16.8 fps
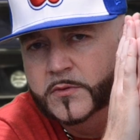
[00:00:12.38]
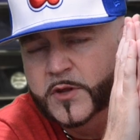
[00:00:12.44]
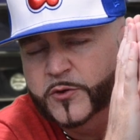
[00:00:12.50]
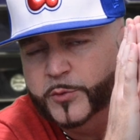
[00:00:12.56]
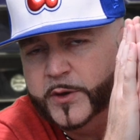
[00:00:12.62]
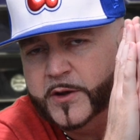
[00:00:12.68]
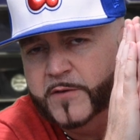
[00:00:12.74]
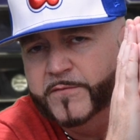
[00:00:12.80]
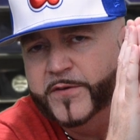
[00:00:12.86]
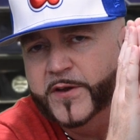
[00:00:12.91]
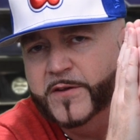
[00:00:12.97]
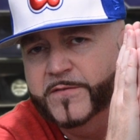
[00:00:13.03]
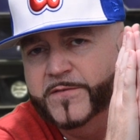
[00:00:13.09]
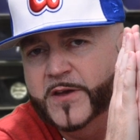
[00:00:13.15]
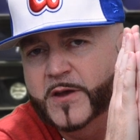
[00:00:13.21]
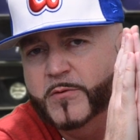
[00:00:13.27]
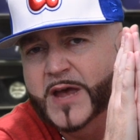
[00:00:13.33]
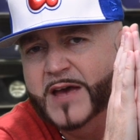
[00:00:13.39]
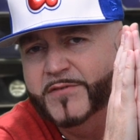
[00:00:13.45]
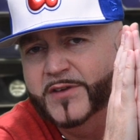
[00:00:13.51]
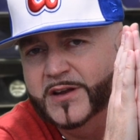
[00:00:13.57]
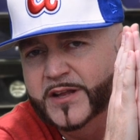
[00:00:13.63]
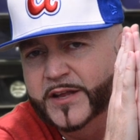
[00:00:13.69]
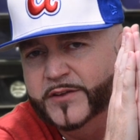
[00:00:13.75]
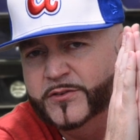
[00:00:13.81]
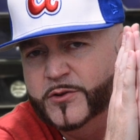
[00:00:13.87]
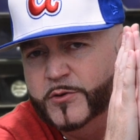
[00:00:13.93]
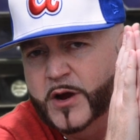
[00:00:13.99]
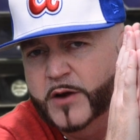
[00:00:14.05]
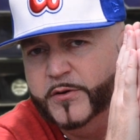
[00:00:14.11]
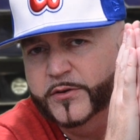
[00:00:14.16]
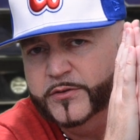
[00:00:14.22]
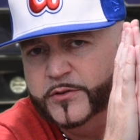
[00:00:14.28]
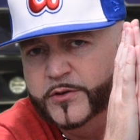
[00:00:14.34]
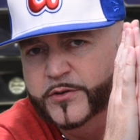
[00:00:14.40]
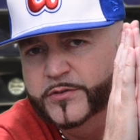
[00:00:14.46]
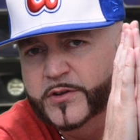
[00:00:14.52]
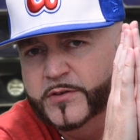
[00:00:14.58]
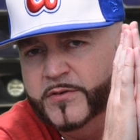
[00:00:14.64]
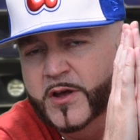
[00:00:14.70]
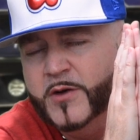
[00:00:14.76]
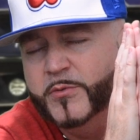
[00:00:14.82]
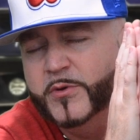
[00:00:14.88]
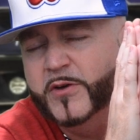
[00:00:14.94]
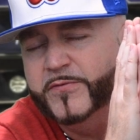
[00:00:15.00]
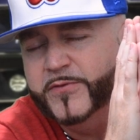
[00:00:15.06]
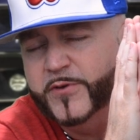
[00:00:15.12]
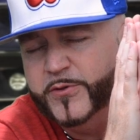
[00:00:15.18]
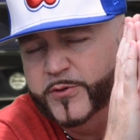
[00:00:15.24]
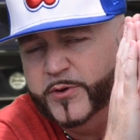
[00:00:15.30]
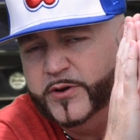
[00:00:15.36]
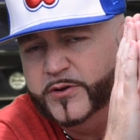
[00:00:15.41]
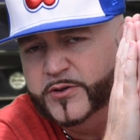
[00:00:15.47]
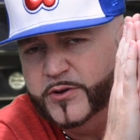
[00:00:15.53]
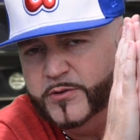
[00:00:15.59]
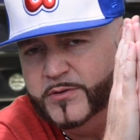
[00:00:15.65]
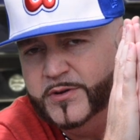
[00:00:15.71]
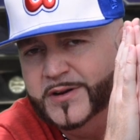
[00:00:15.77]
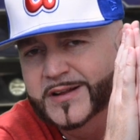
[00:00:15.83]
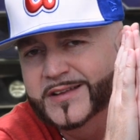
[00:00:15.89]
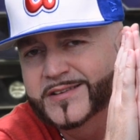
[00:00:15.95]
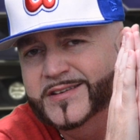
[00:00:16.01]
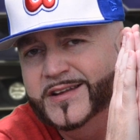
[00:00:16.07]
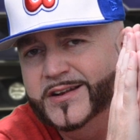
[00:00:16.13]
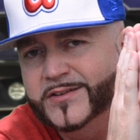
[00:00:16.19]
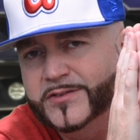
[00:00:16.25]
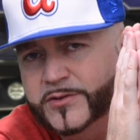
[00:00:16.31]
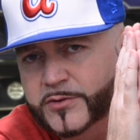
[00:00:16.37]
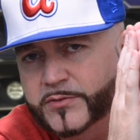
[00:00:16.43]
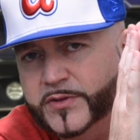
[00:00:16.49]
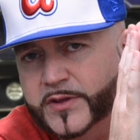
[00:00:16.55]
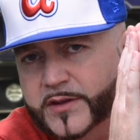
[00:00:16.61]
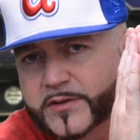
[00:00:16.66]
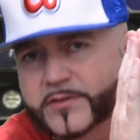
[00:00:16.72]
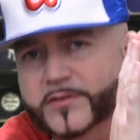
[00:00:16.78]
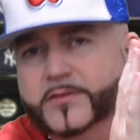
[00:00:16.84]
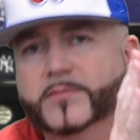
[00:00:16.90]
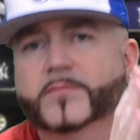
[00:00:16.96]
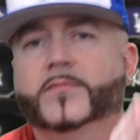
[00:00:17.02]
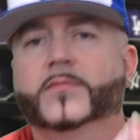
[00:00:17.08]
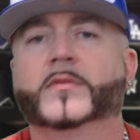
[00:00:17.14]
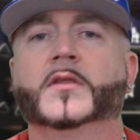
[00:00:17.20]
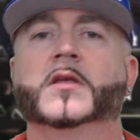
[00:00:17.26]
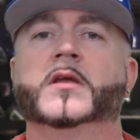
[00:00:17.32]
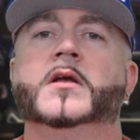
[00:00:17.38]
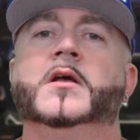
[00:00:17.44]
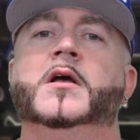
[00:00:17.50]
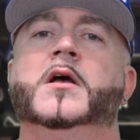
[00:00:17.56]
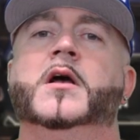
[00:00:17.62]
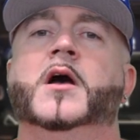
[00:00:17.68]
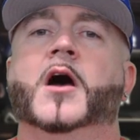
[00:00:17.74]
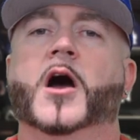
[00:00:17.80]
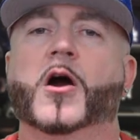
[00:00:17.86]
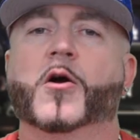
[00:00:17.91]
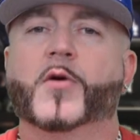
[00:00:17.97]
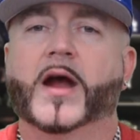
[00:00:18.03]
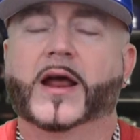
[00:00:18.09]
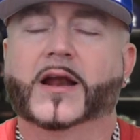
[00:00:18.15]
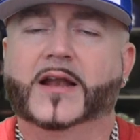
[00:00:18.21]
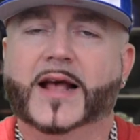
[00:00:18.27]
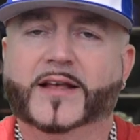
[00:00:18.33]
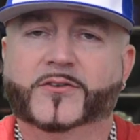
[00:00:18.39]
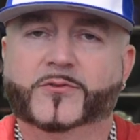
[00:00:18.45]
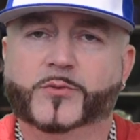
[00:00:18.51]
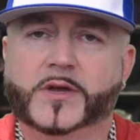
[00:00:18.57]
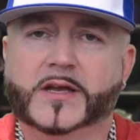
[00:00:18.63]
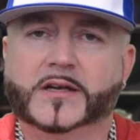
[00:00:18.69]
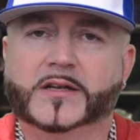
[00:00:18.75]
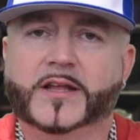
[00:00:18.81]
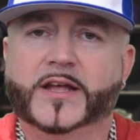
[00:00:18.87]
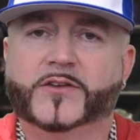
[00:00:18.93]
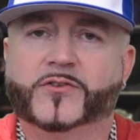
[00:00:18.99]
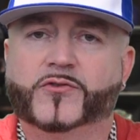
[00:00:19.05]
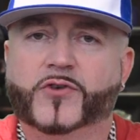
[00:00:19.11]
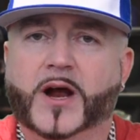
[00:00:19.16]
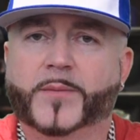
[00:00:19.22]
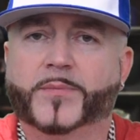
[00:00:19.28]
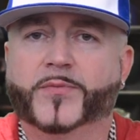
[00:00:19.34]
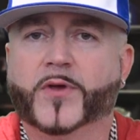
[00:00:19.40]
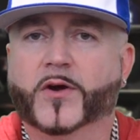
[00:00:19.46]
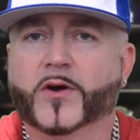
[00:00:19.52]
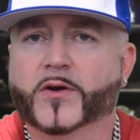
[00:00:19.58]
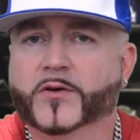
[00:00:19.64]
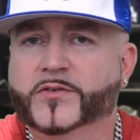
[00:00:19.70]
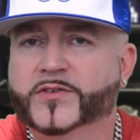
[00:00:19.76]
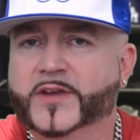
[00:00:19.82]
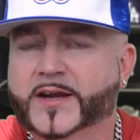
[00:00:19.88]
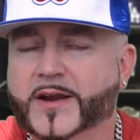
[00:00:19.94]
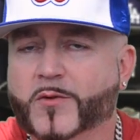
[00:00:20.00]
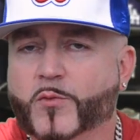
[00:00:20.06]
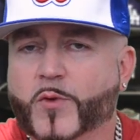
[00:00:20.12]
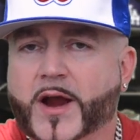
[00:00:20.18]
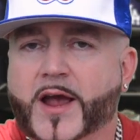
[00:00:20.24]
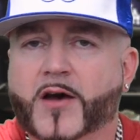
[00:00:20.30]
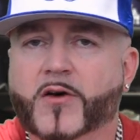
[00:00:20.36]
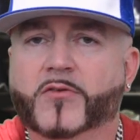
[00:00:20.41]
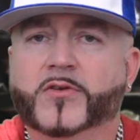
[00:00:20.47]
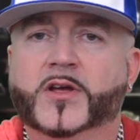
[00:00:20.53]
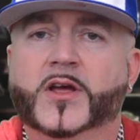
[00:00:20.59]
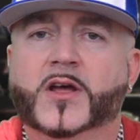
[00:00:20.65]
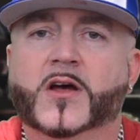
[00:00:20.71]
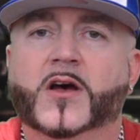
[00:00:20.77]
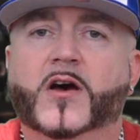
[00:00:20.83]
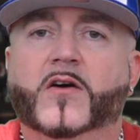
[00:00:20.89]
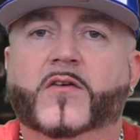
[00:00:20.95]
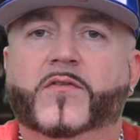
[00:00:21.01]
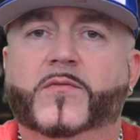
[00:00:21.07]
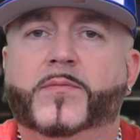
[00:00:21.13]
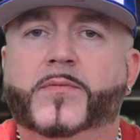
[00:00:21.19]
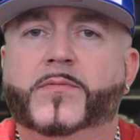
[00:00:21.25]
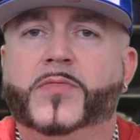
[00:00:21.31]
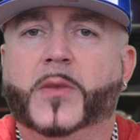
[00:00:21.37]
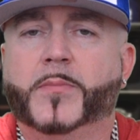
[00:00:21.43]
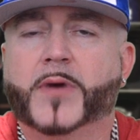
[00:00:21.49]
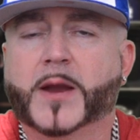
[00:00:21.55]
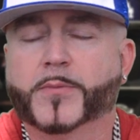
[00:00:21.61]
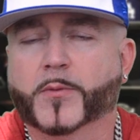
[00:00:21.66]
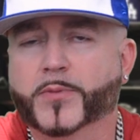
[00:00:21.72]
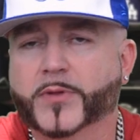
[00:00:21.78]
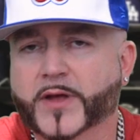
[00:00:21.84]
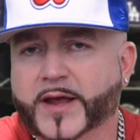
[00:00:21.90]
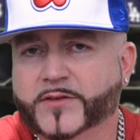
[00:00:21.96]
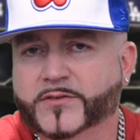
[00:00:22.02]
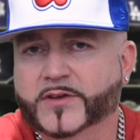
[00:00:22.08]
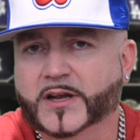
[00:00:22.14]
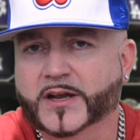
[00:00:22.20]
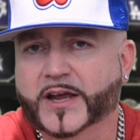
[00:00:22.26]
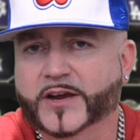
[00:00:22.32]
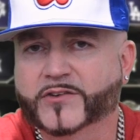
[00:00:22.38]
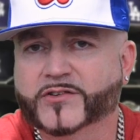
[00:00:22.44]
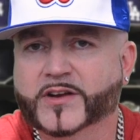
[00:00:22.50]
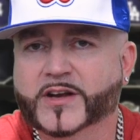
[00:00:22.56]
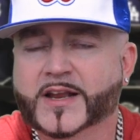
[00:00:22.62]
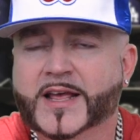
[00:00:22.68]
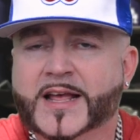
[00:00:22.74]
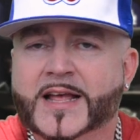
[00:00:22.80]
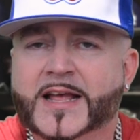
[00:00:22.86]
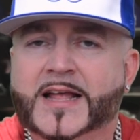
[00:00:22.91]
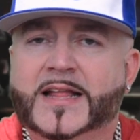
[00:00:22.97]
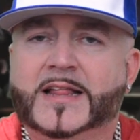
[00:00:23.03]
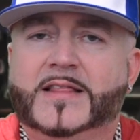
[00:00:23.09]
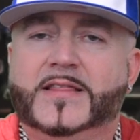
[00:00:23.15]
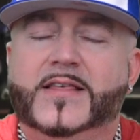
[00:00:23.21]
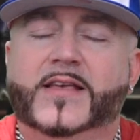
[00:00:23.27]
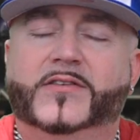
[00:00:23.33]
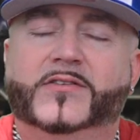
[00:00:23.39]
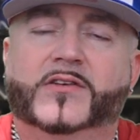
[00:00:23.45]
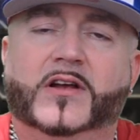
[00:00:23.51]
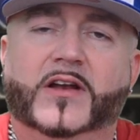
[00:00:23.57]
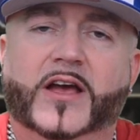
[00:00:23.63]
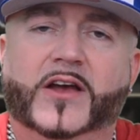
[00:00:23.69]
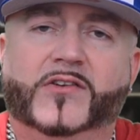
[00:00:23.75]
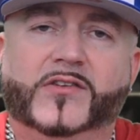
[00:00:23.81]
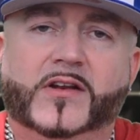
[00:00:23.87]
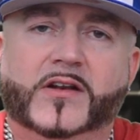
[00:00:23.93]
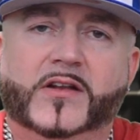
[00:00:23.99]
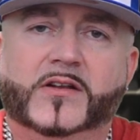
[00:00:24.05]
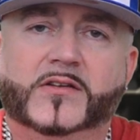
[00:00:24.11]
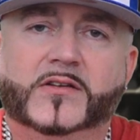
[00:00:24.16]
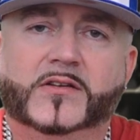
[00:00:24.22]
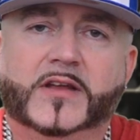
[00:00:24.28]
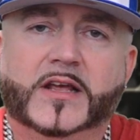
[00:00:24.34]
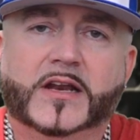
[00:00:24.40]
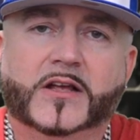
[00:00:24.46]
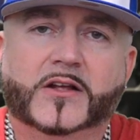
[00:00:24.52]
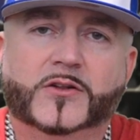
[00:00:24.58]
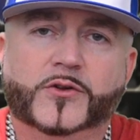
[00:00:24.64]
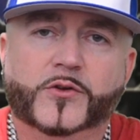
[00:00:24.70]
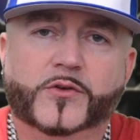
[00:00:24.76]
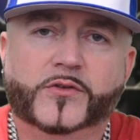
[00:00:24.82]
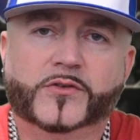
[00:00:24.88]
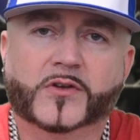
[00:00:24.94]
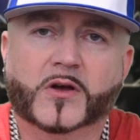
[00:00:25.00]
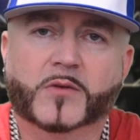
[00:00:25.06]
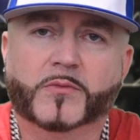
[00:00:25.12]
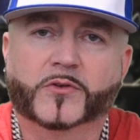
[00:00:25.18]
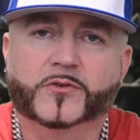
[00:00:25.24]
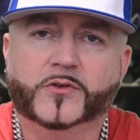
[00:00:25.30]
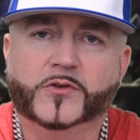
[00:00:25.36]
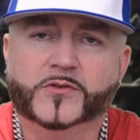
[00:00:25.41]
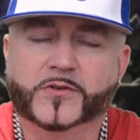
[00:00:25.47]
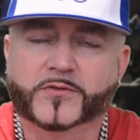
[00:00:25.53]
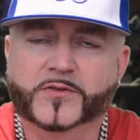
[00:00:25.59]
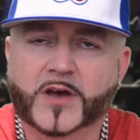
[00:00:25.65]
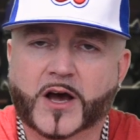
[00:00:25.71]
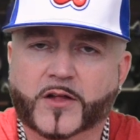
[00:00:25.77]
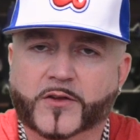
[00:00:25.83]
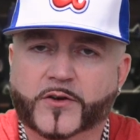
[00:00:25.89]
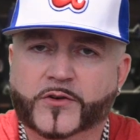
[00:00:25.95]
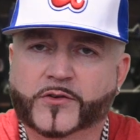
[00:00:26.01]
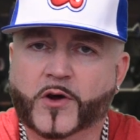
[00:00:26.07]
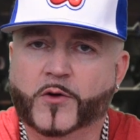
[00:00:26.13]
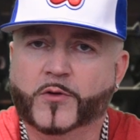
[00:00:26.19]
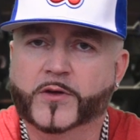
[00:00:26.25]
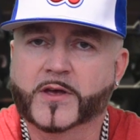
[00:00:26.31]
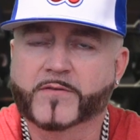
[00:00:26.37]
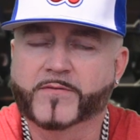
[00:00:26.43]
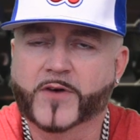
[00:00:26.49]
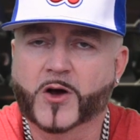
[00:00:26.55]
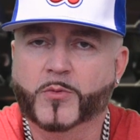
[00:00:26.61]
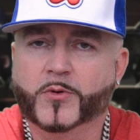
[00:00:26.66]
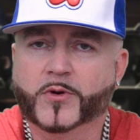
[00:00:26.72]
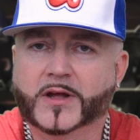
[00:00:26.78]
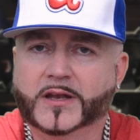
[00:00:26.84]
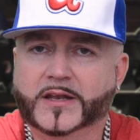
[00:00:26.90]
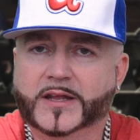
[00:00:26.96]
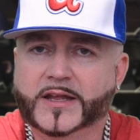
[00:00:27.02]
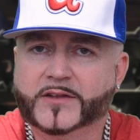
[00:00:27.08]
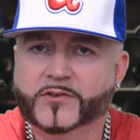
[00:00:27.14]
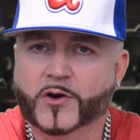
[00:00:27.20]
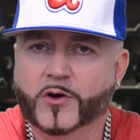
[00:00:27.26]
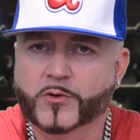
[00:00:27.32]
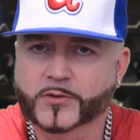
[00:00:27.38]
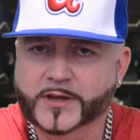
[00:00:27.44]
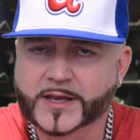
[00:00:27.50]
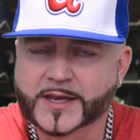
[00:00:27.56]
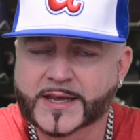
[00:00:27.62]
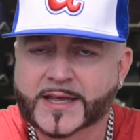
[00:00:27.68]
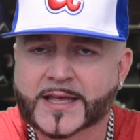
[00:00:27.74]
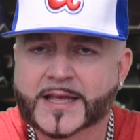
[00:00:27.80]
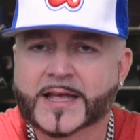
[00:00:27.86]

This week on Fitted Fiend, we have a LIDS New Era exclusive. With no further ado, let's get into this. Alright, last week, LIDS dropped their second round of the Paper Planes collection. This collection did include some exclusive colors, only available at LIDS only.